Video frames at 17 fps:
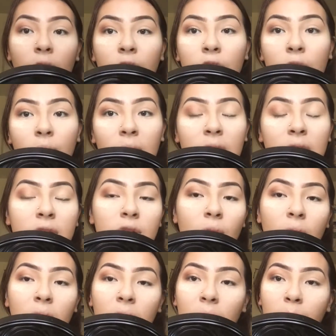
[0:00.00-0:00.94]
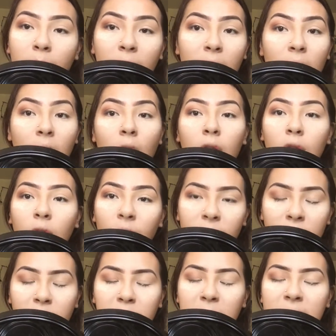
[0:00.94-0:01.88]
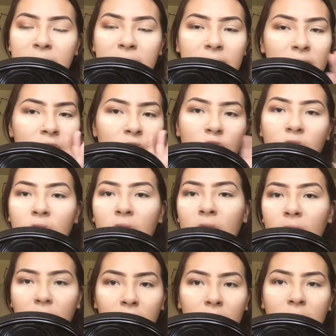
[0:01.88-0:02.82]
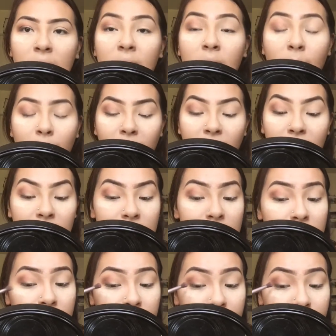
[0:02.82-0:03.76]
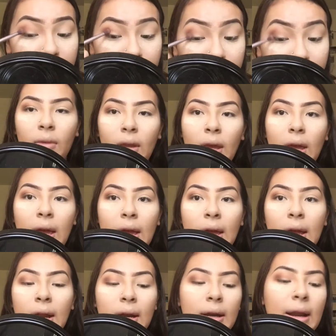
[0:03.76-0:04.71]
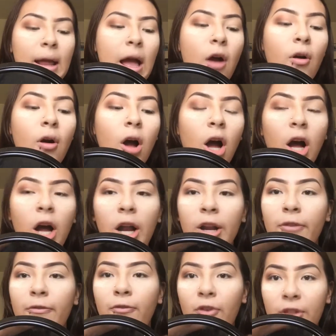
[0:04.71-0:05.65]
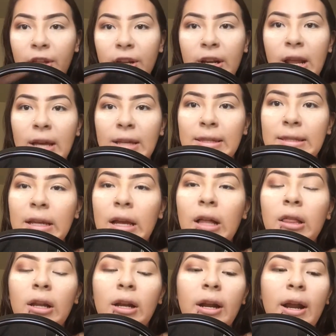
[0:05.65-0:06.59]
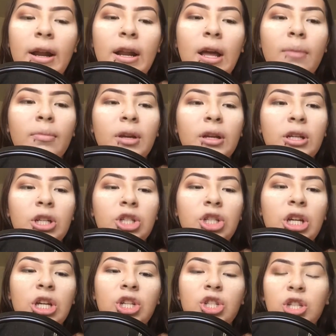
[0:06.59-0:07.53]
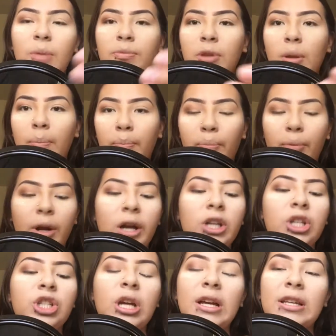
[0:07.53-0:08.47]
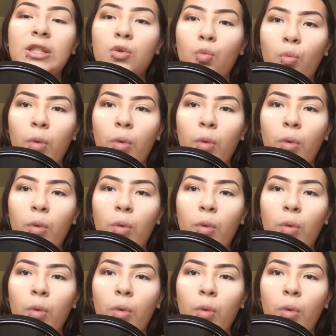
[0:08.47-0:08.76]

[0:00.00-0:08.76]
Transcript: you really don't want to put it all over the place because it's just gonna look like a mess. Now on for the next color, and I'm gonna change up the brush as